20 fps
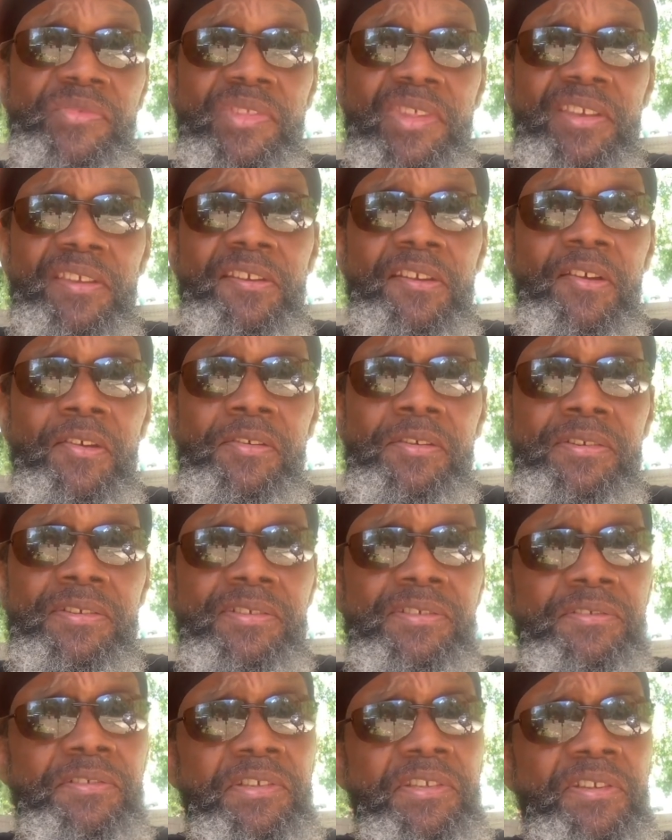You know,
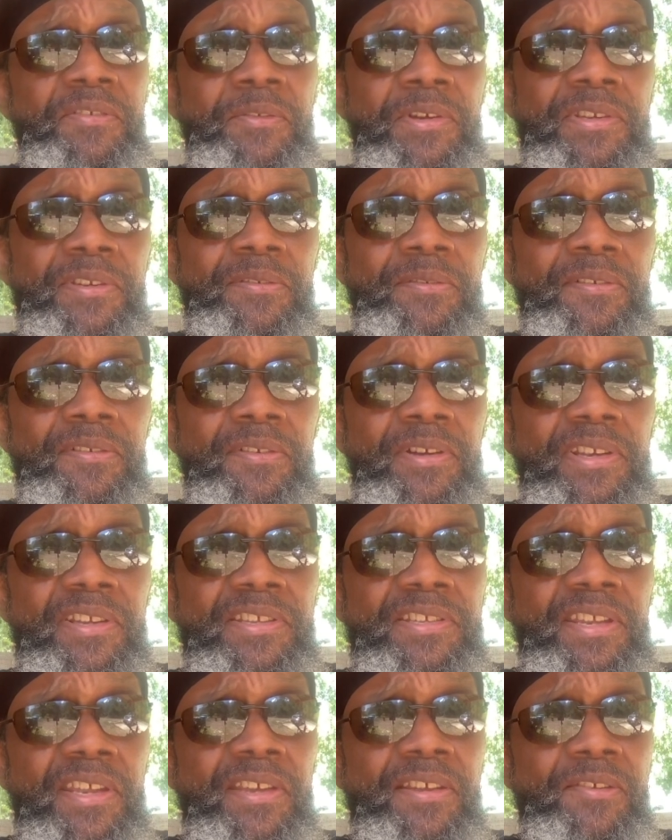what it
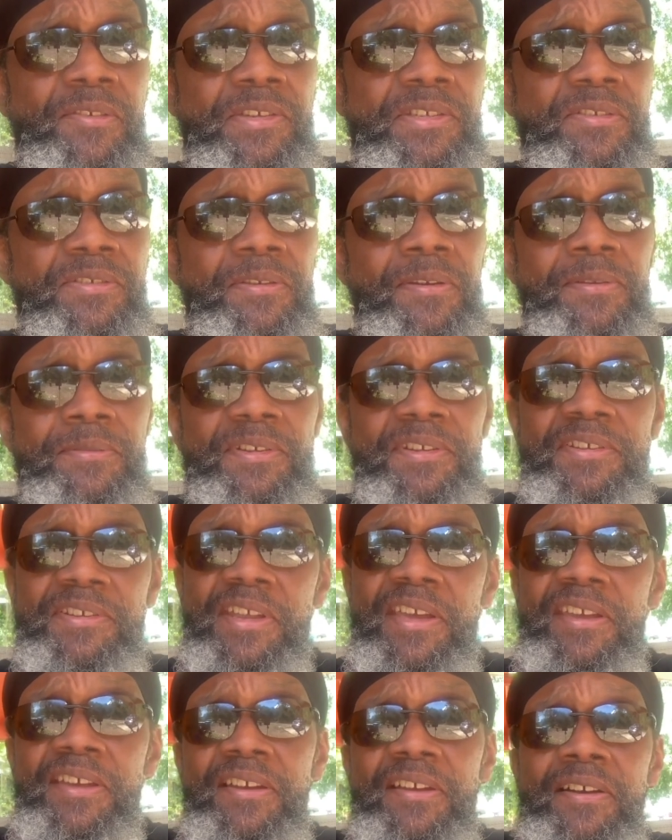say? What the scripture say?
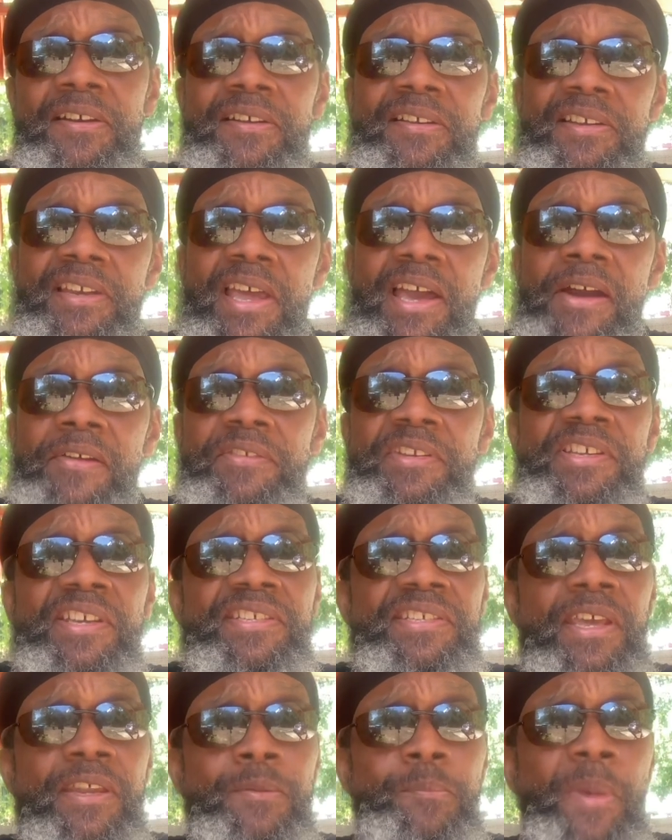Laughter is
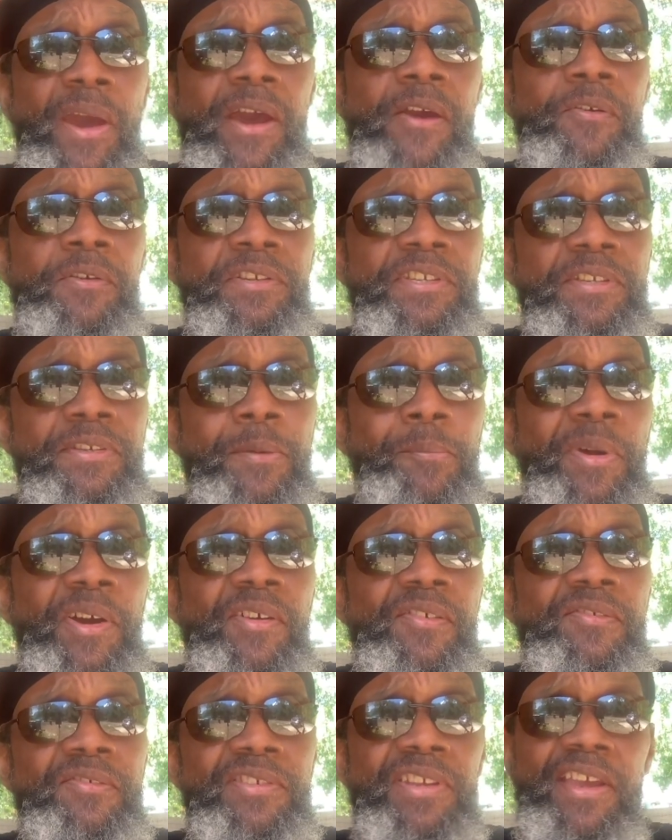as marrow to the
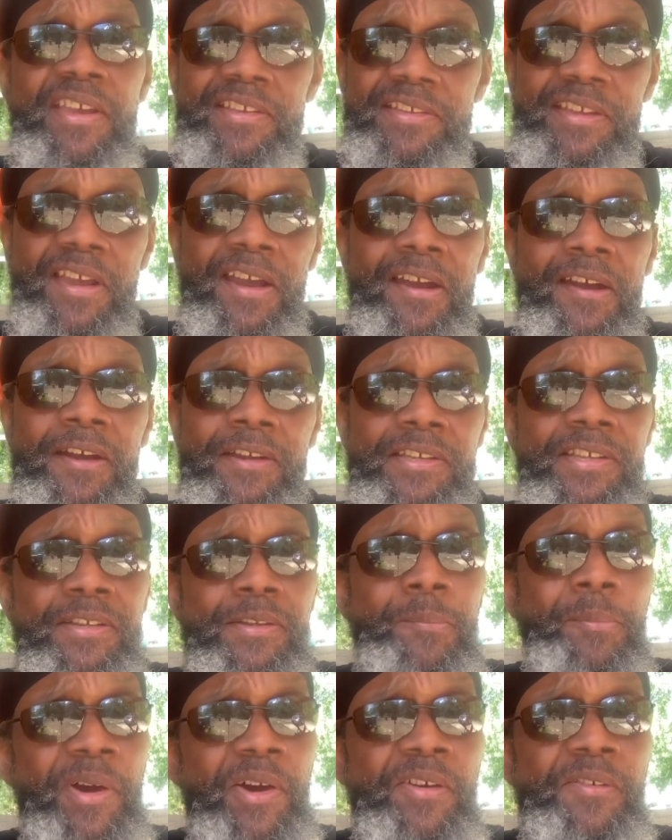bone. Yeah, to the
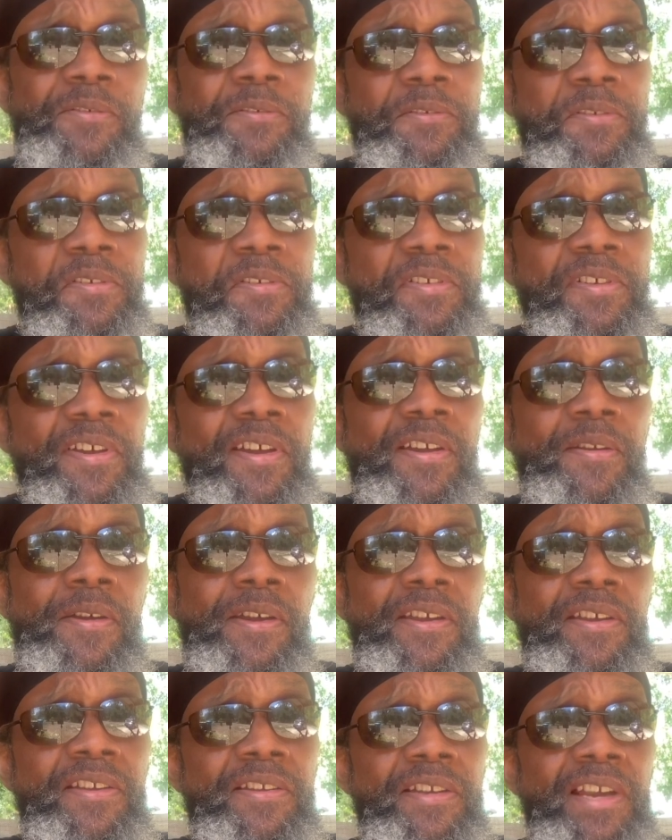bone.
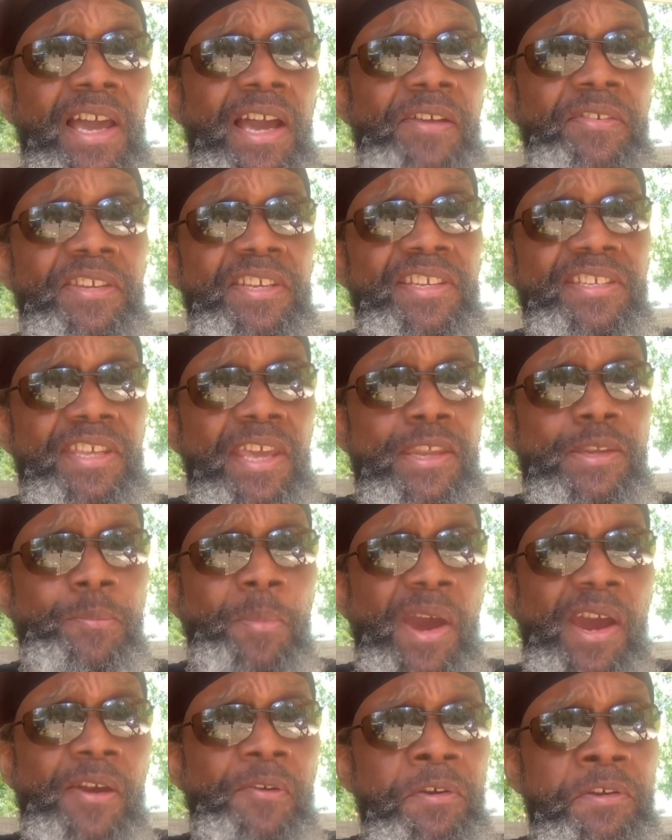Laughter is as
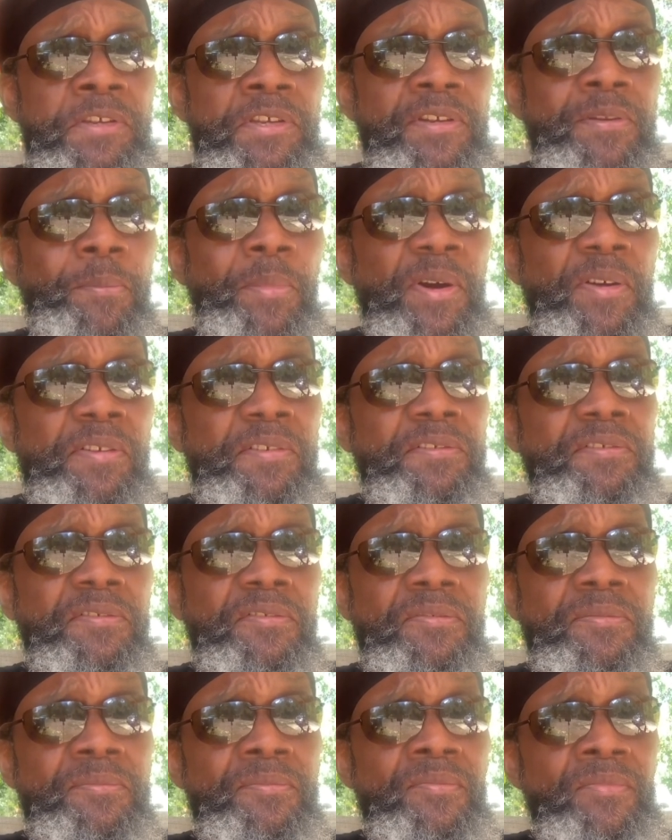marrow to the bone.
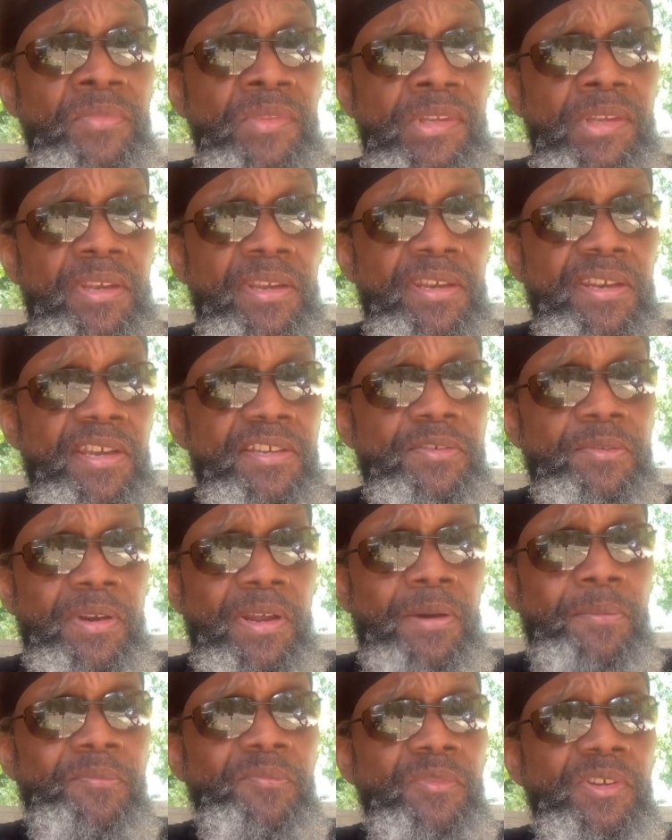And that's what
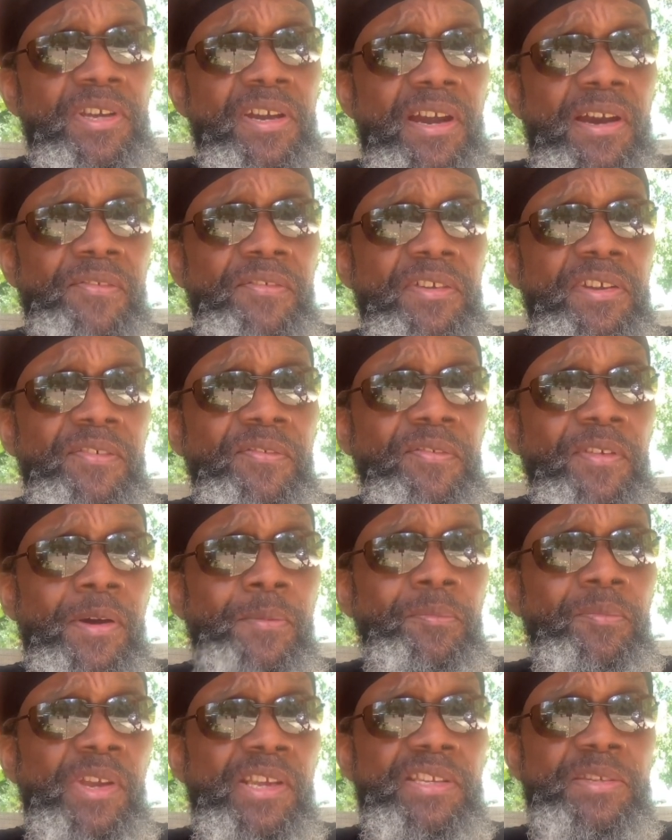I'm recovering
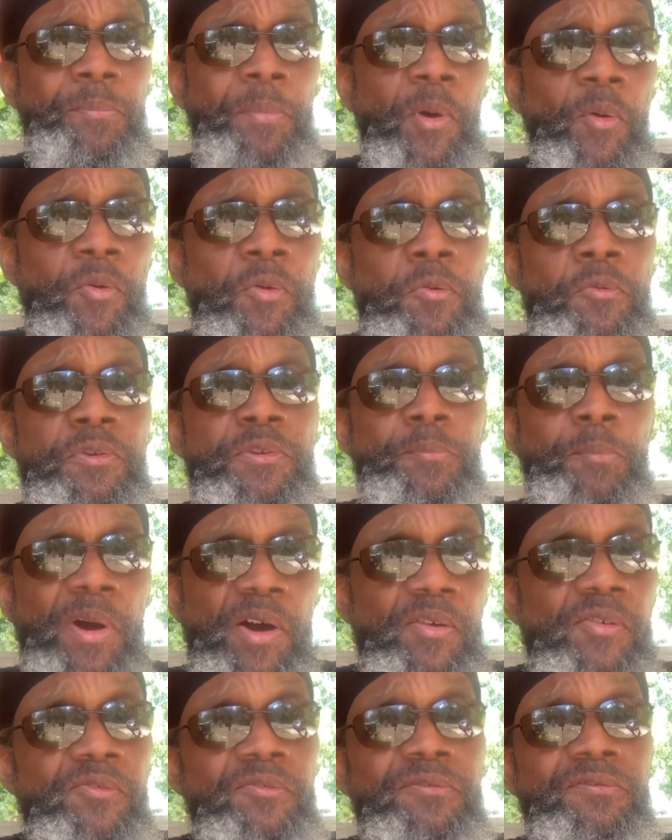from, exposed
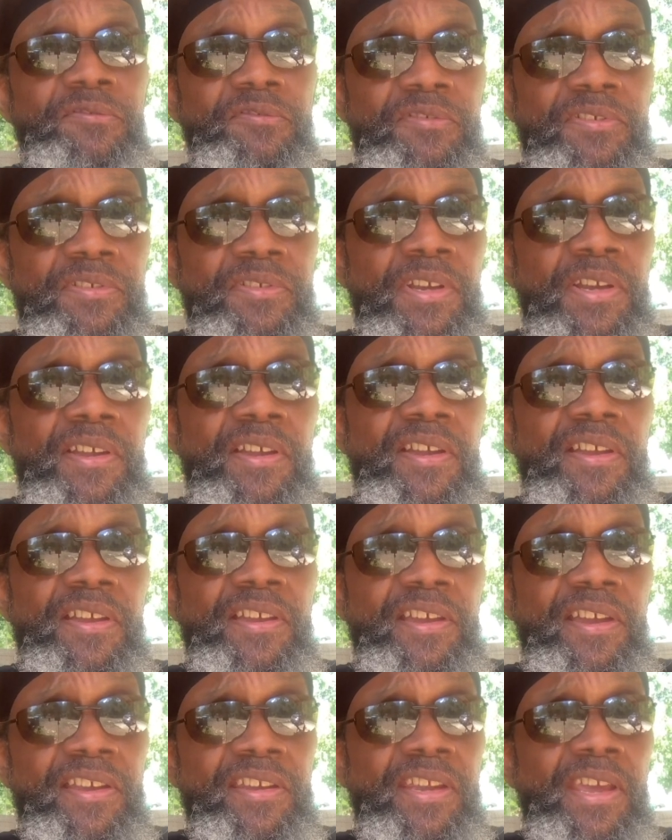bone.
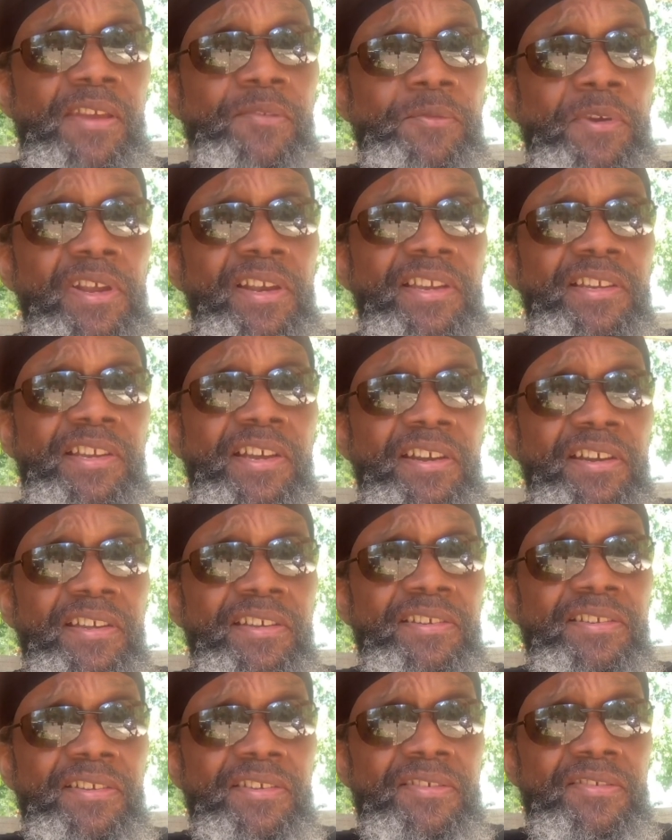And they really cut
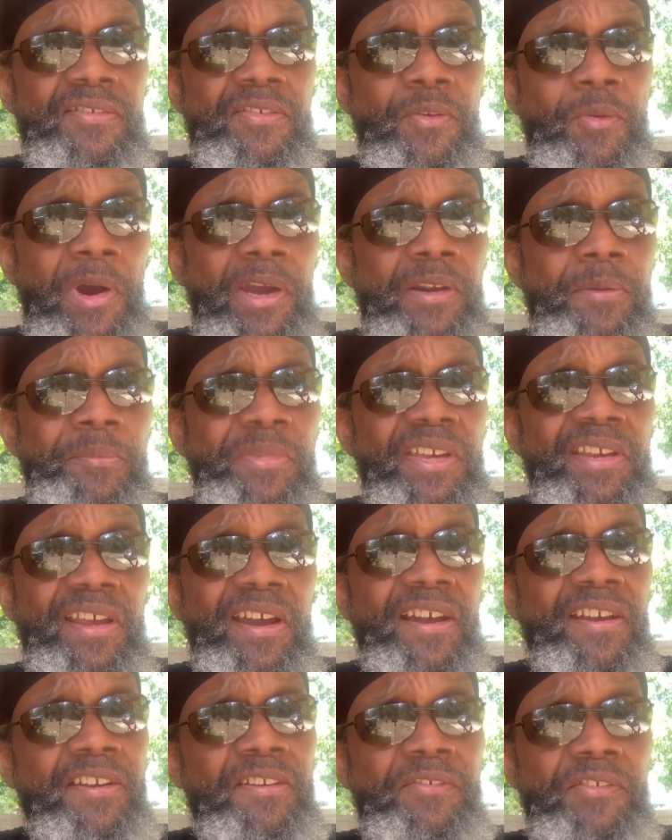quite a bit
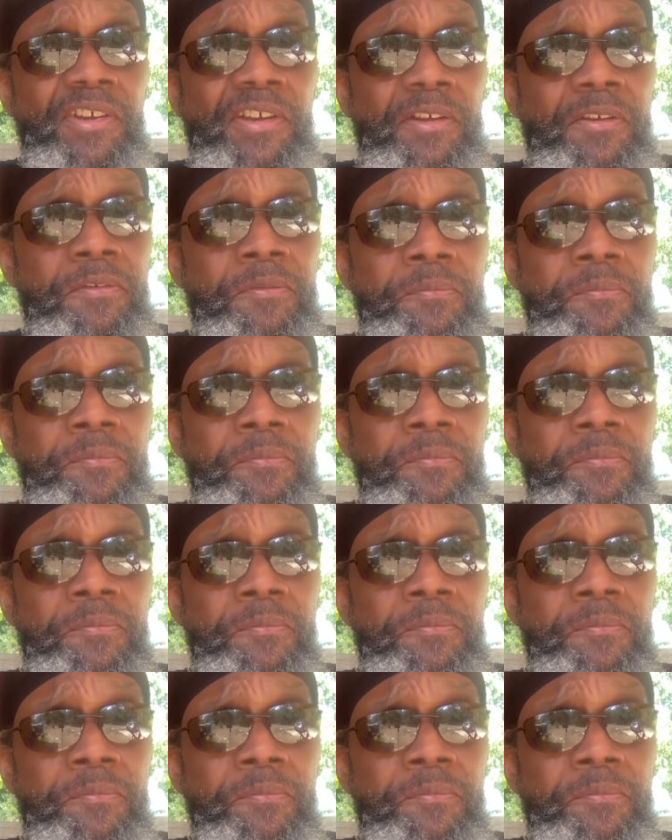out of there.